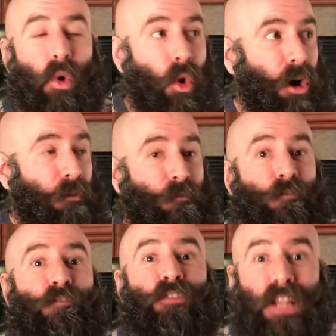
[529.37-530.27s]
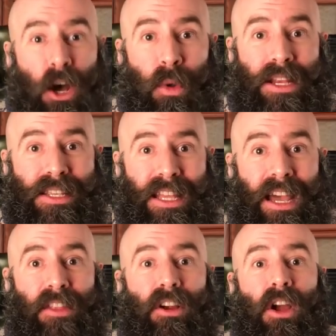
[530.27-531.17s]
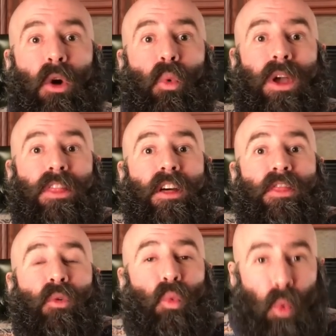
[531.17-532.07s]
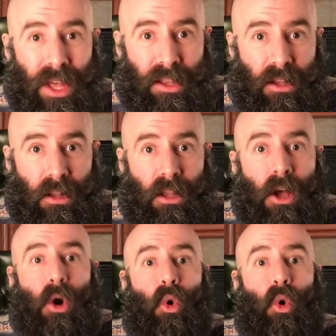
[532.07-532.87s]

or flowing together with the will